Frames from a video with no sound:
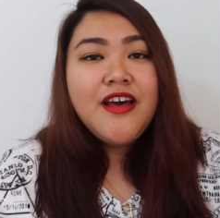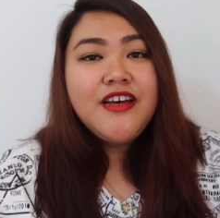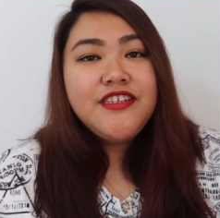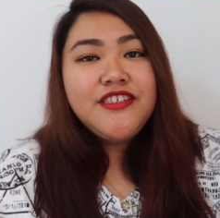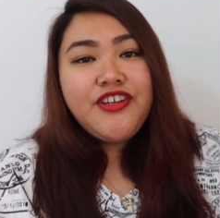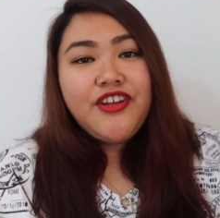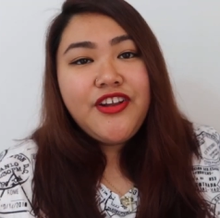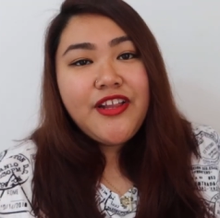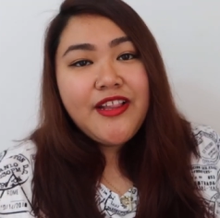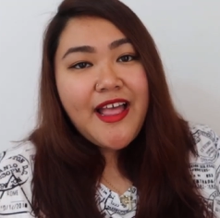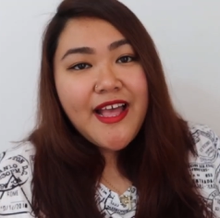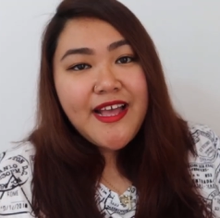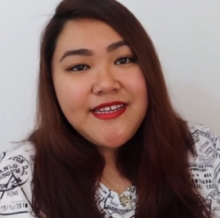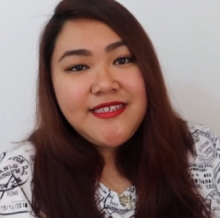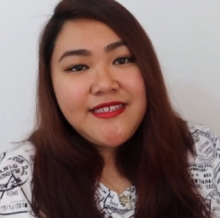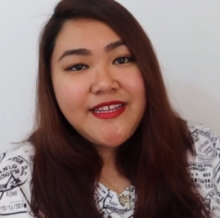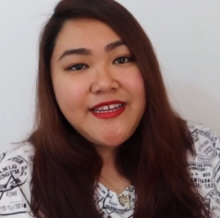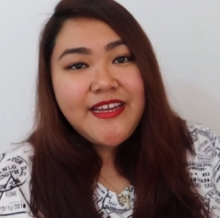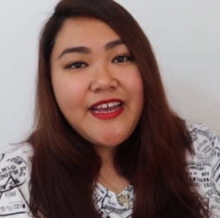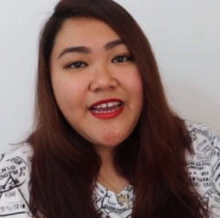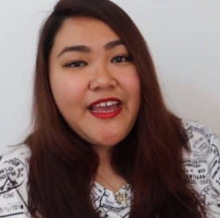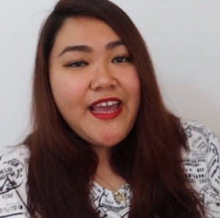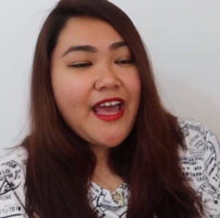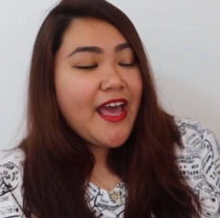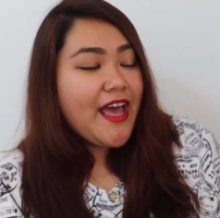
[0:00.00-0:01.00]
So the last
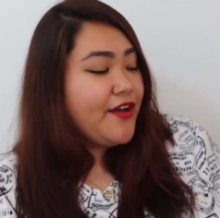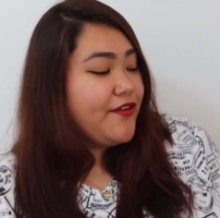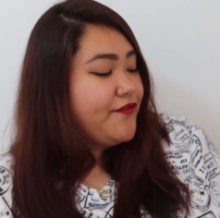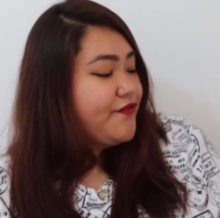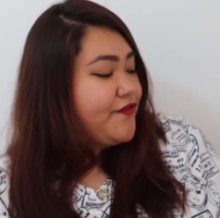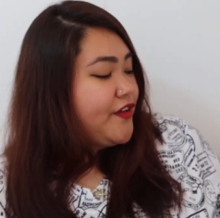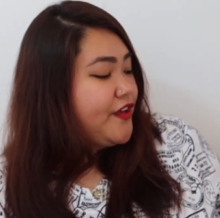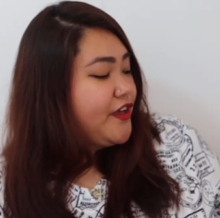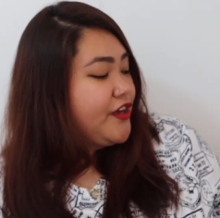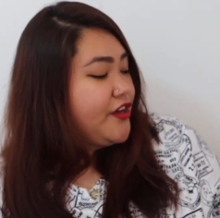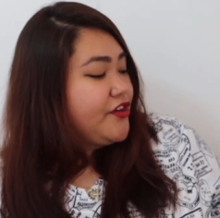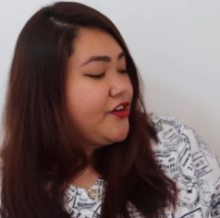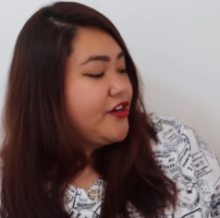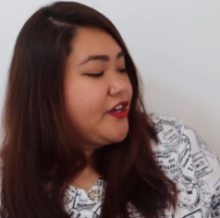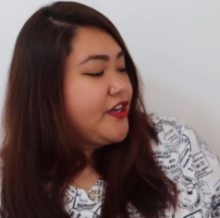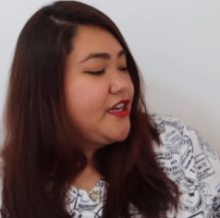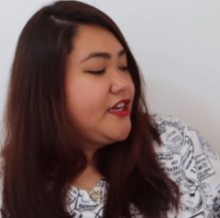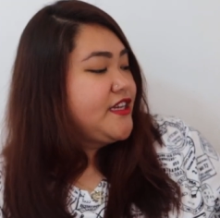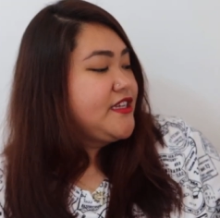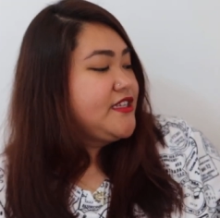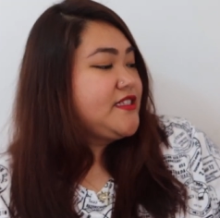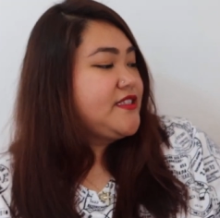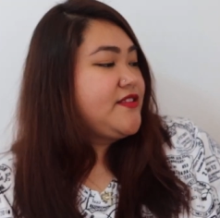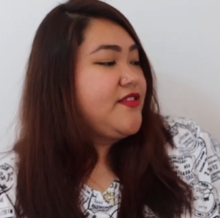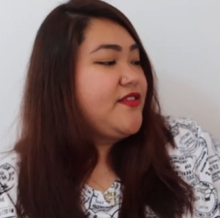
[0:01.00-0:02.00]
thing I have here
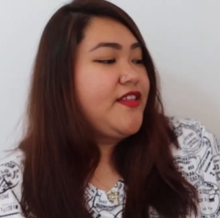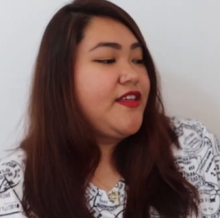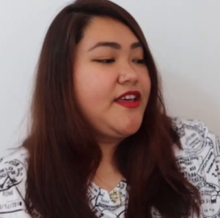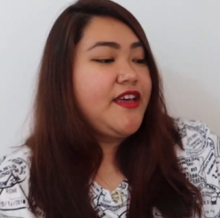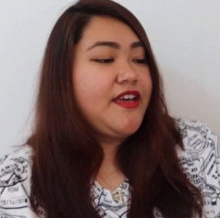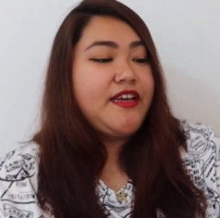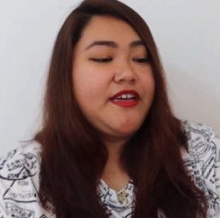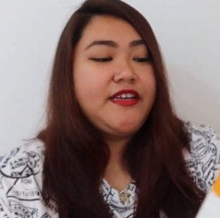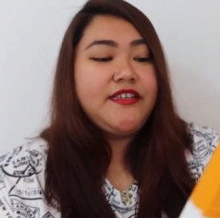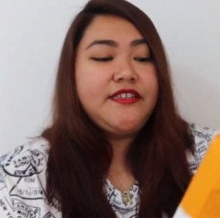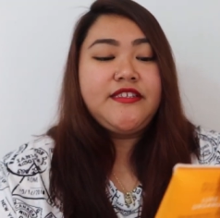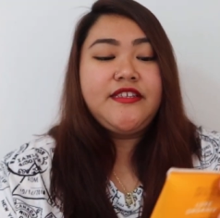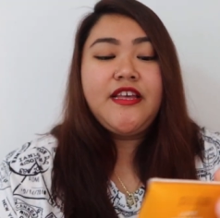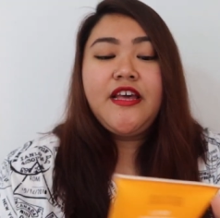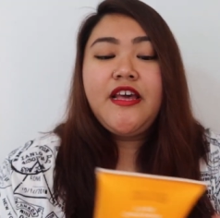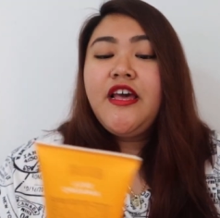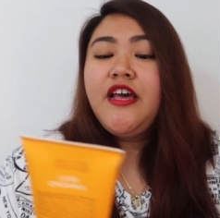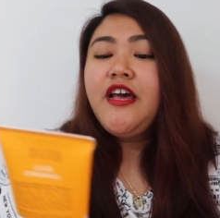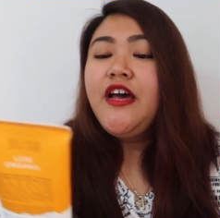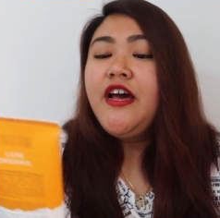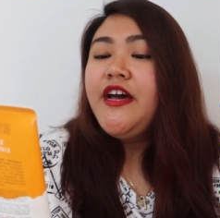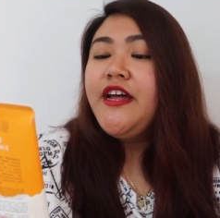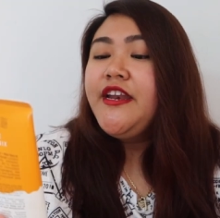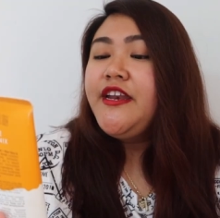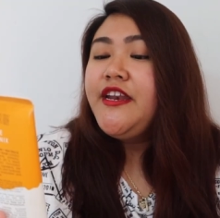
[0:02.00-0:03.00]
is this
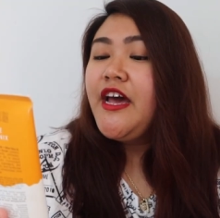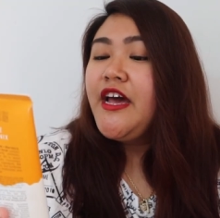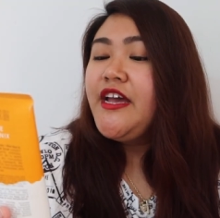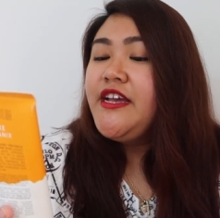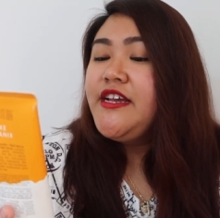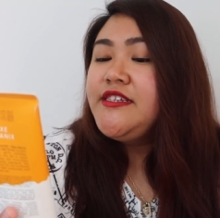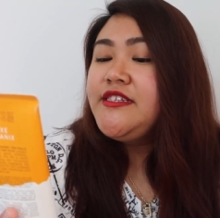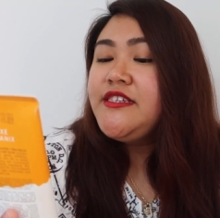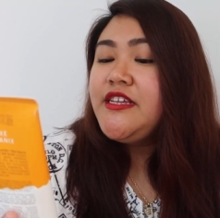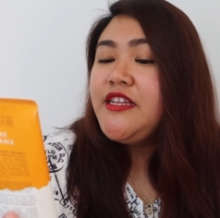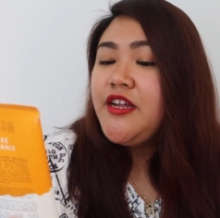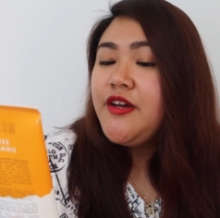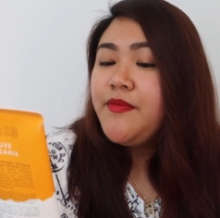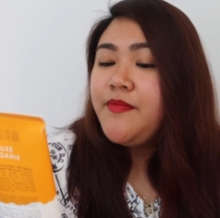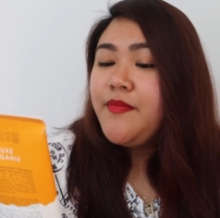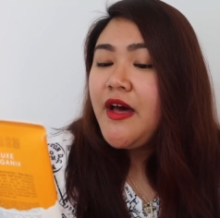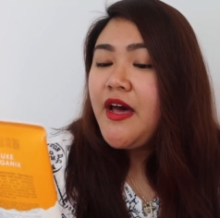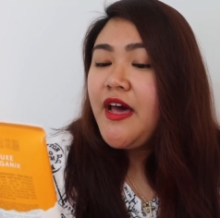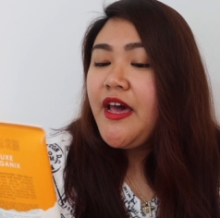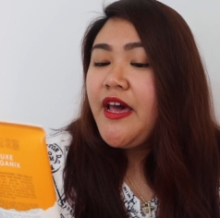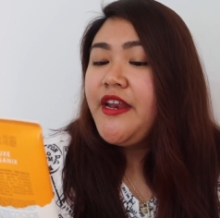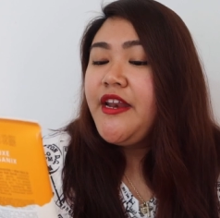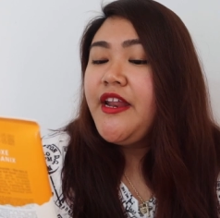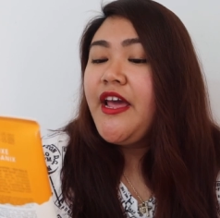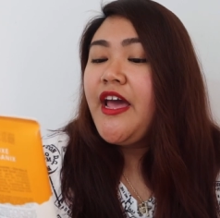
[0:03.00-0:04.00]

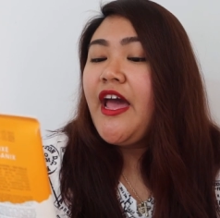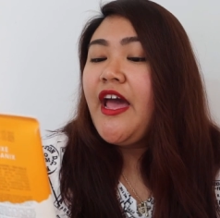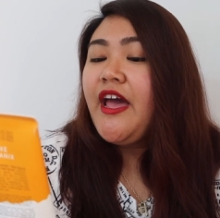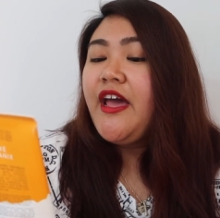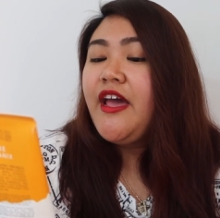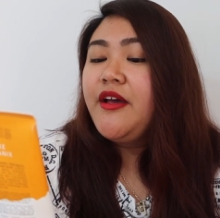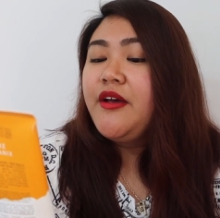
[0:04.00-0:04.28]
Niacinamide